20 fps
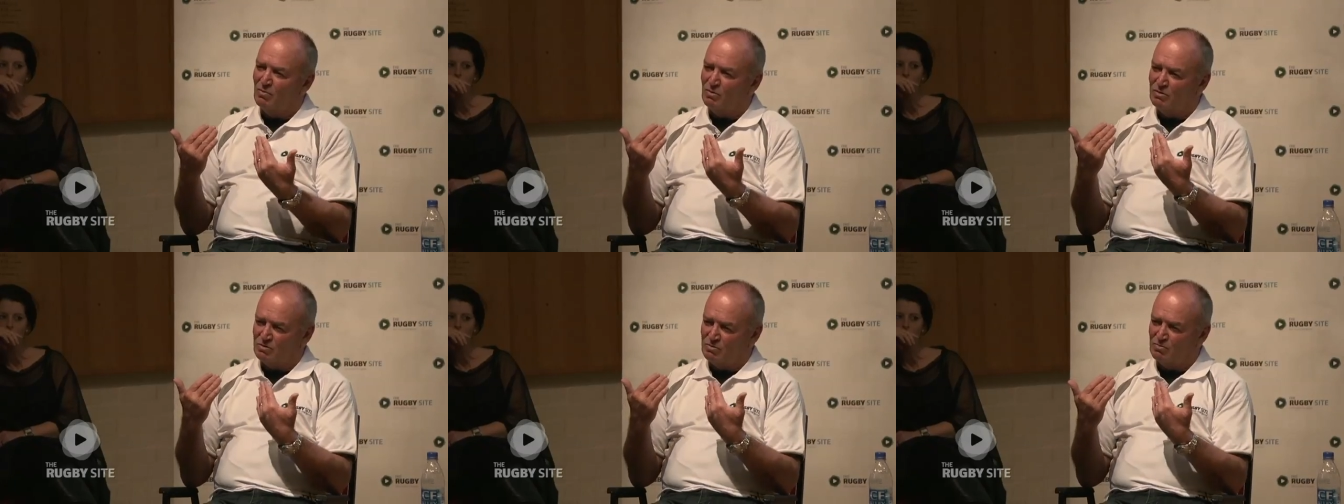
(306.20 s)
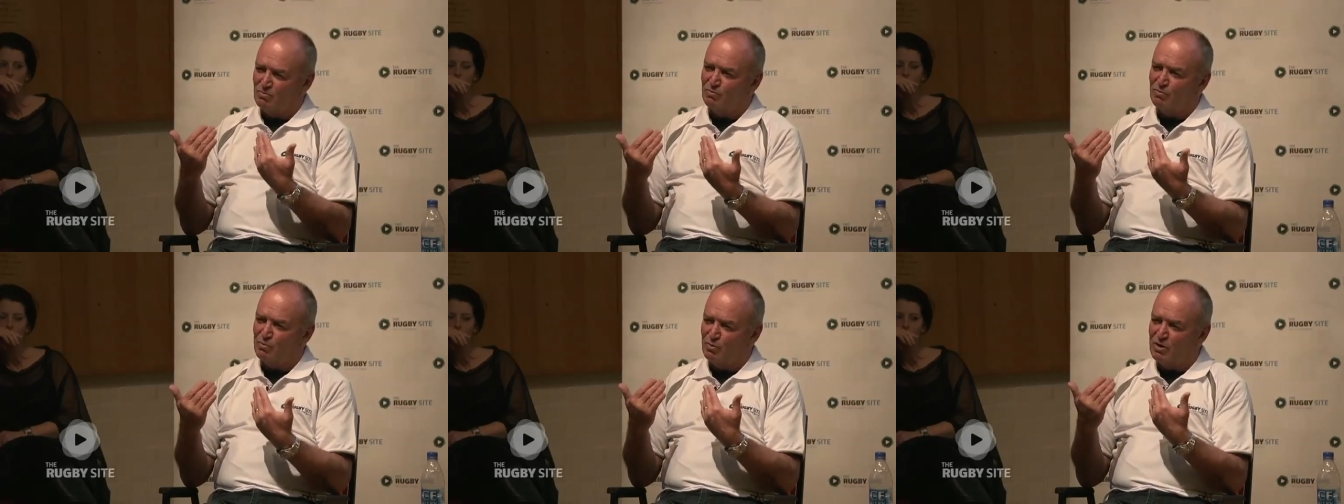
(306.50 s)
was
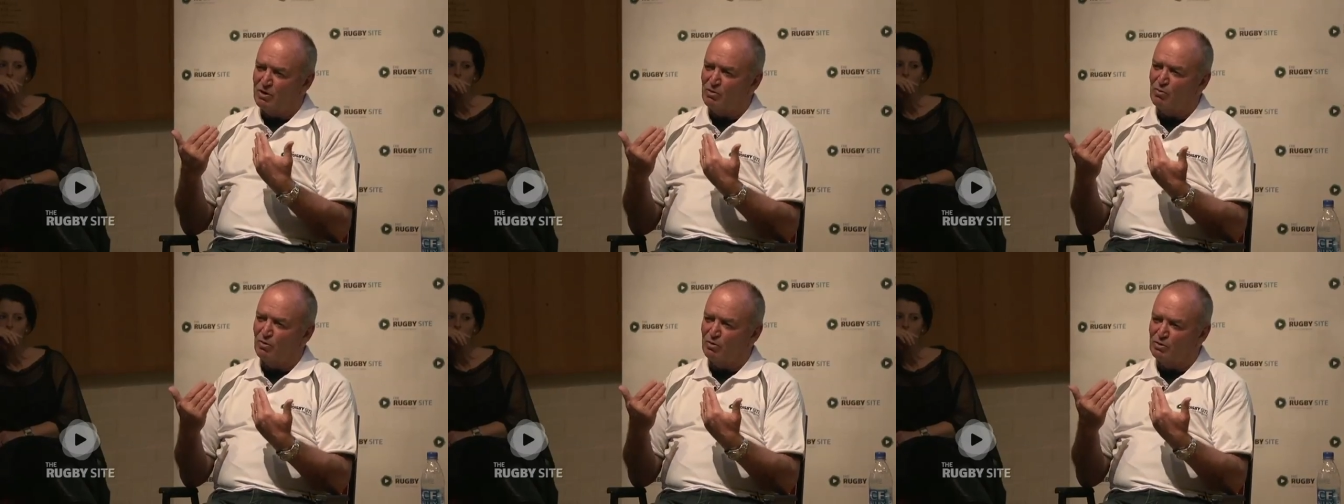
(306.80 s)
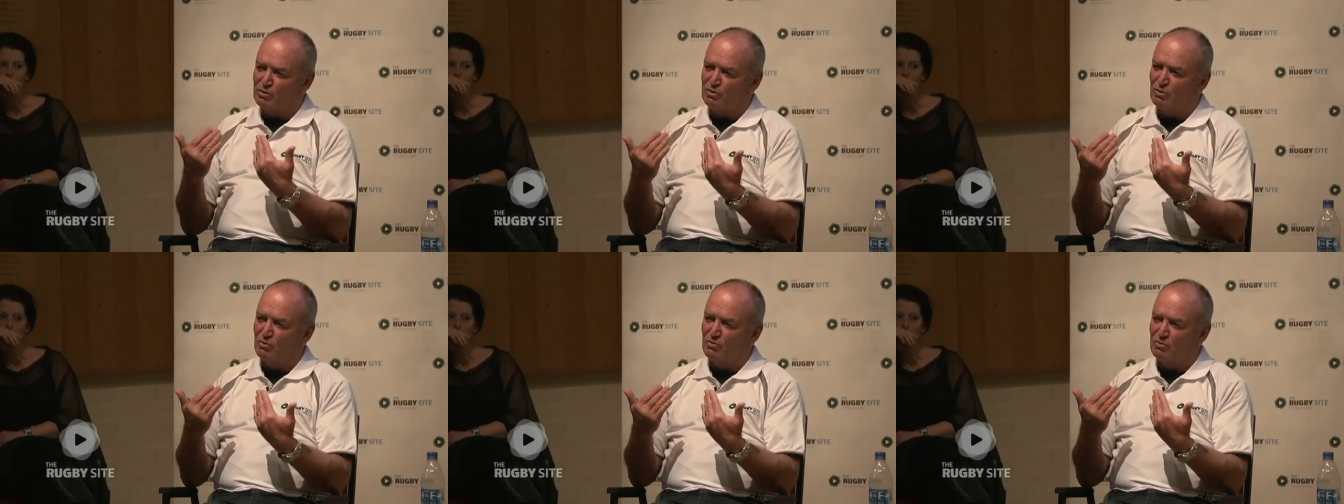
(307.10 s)
pretty
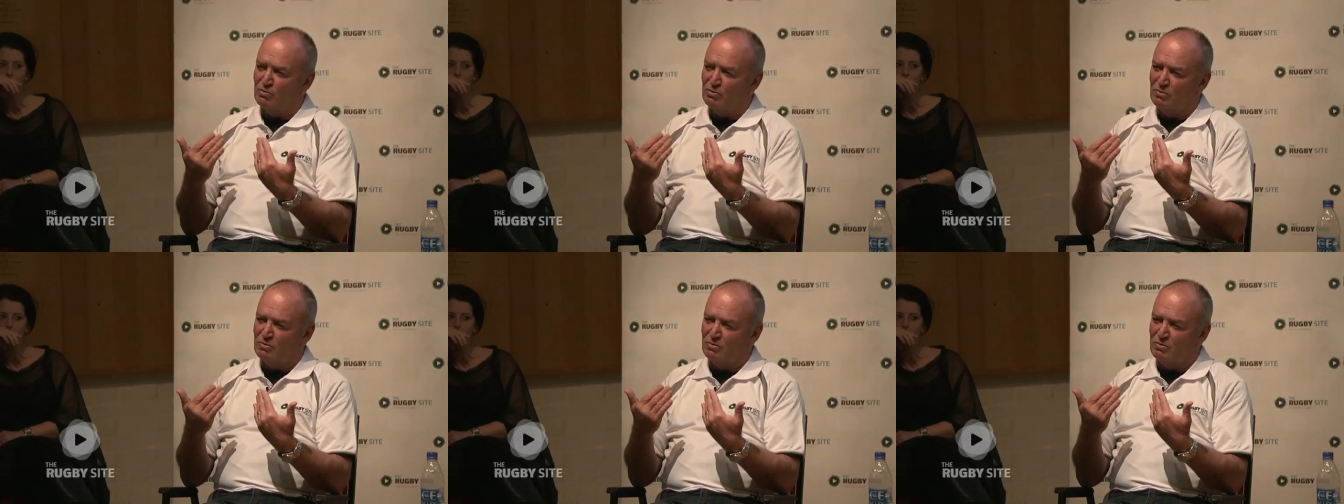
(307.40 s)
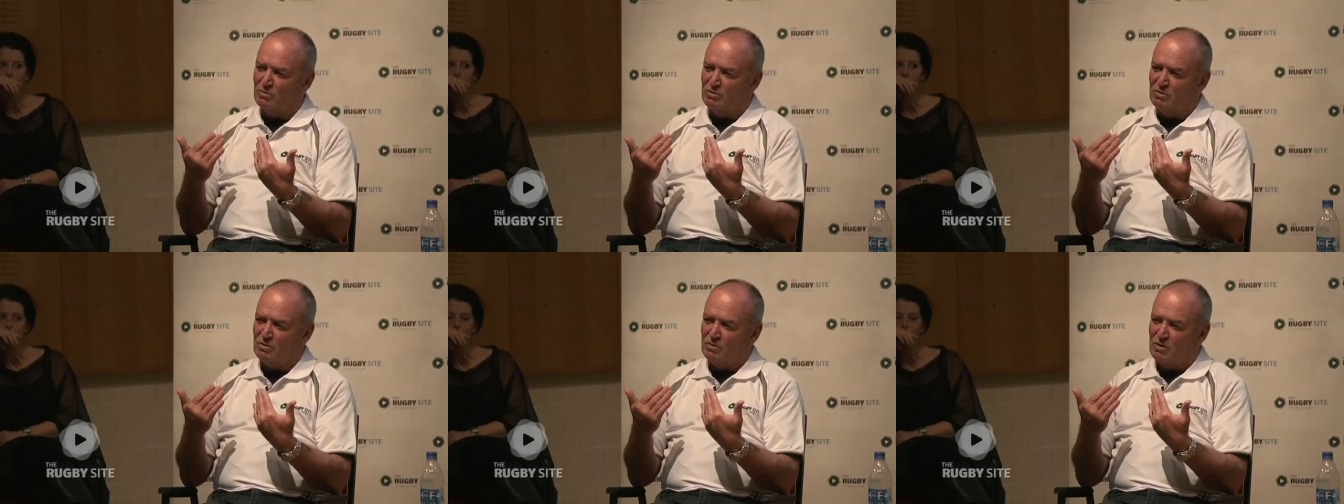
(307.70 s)
crucial.
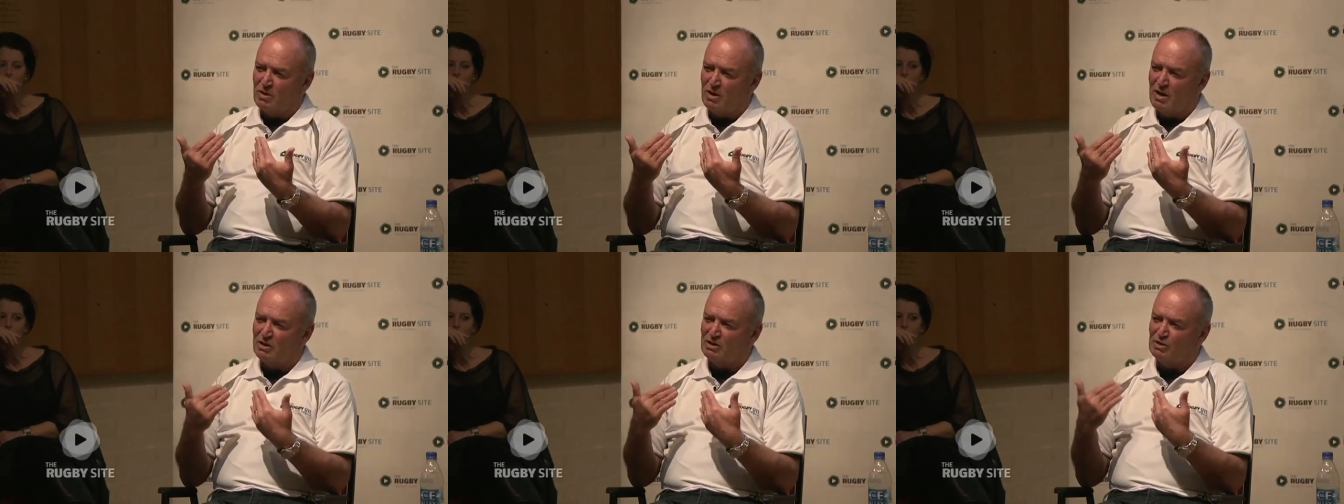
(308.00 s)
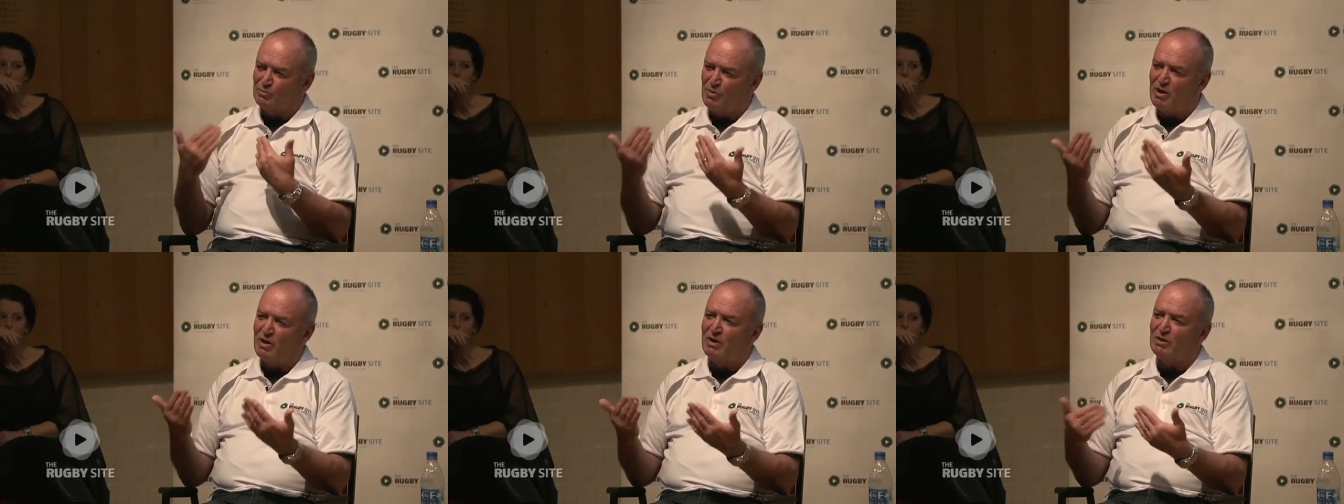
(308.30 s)

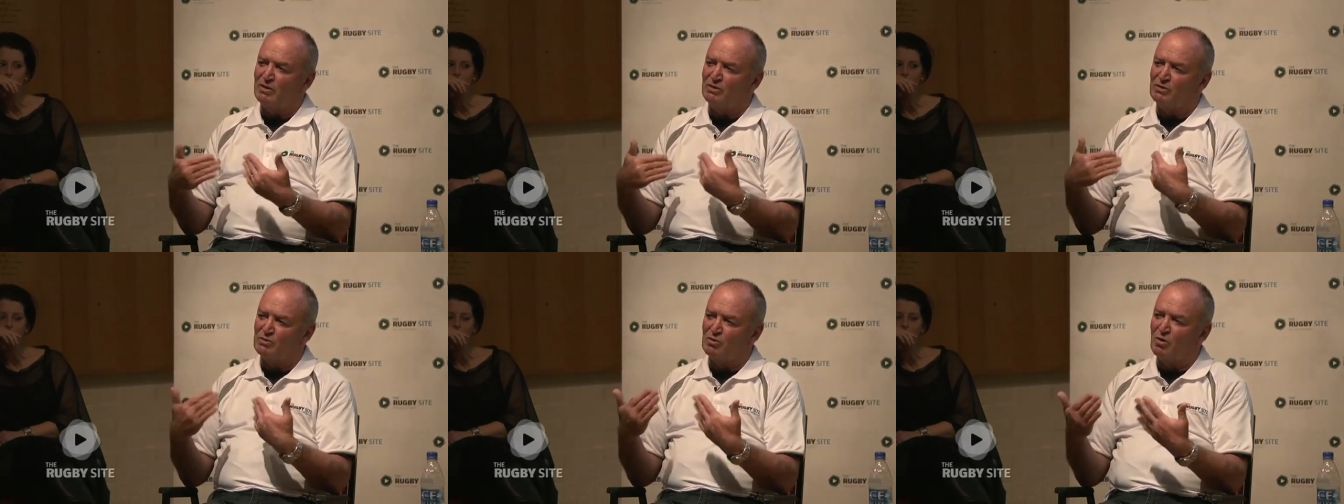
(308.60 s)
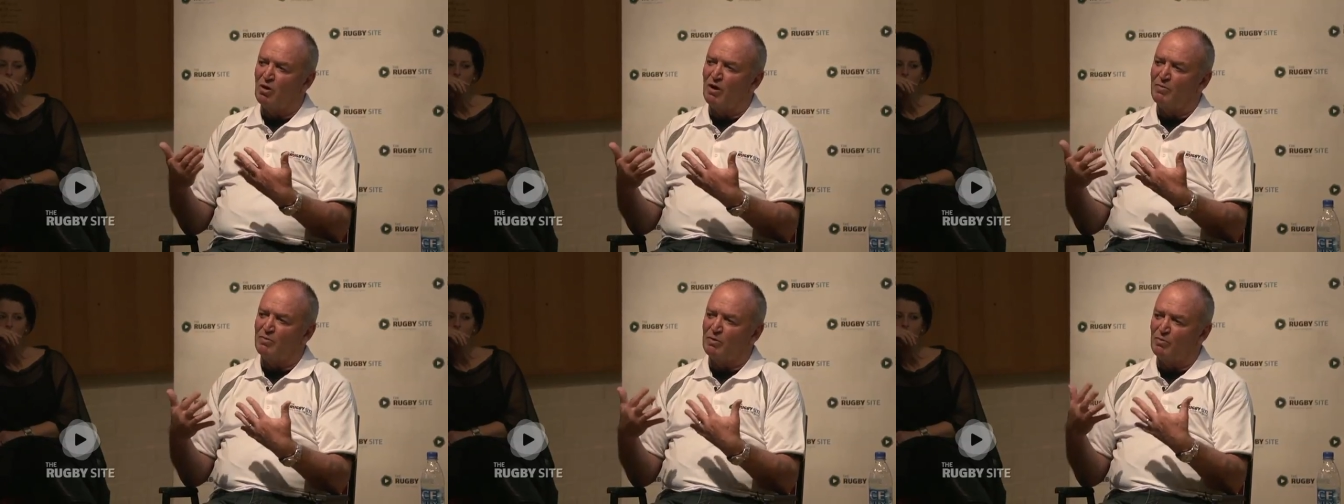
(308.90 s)
and spending
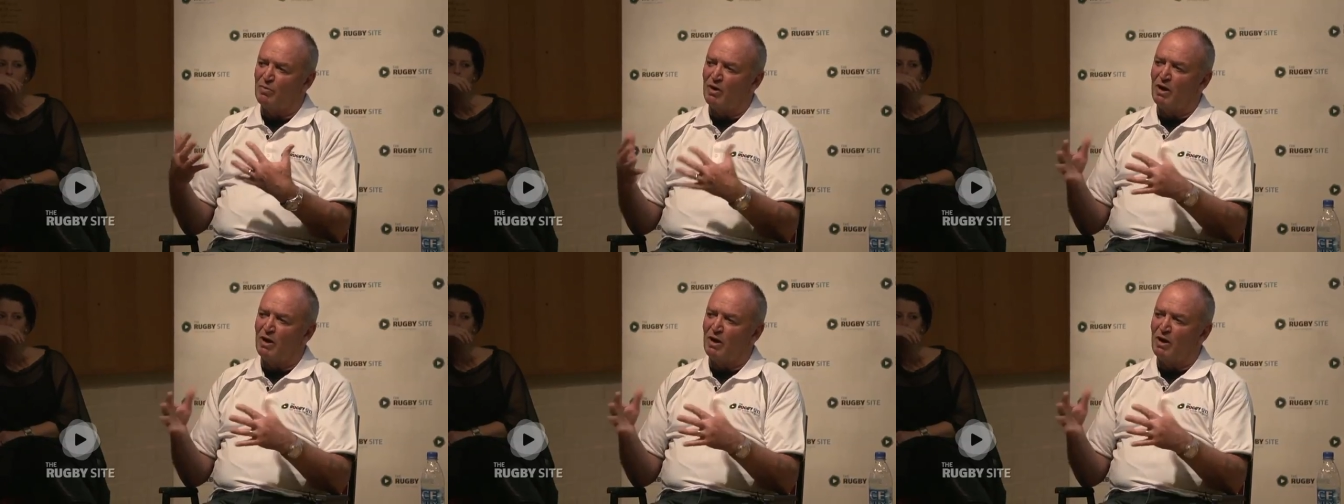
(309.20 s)
time to